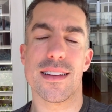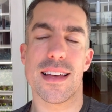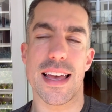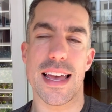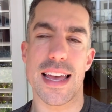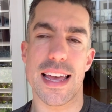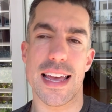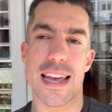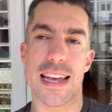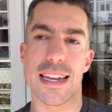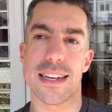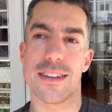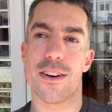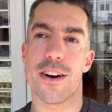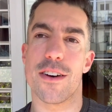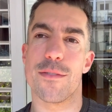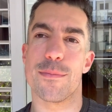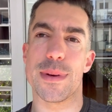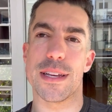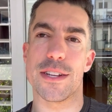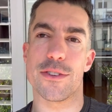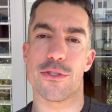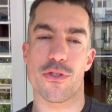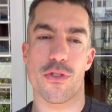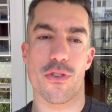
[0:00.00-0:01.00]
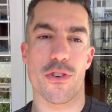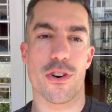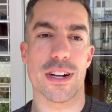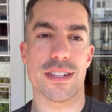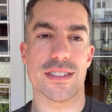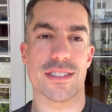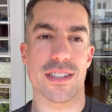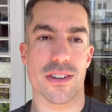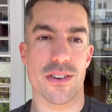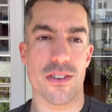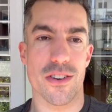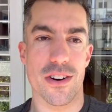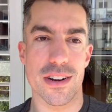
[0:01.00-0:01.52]
and I've been trying
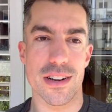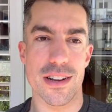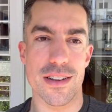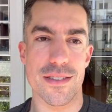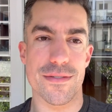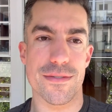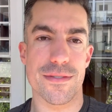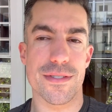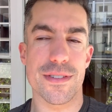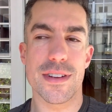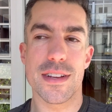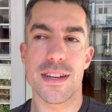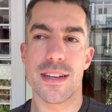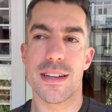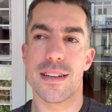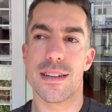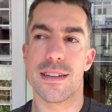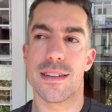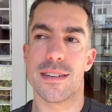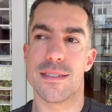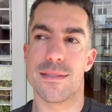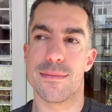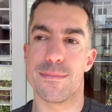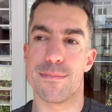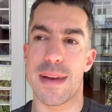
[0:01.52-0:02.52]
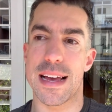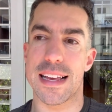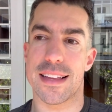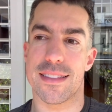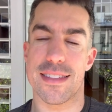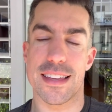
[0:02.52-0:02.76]
to kind of make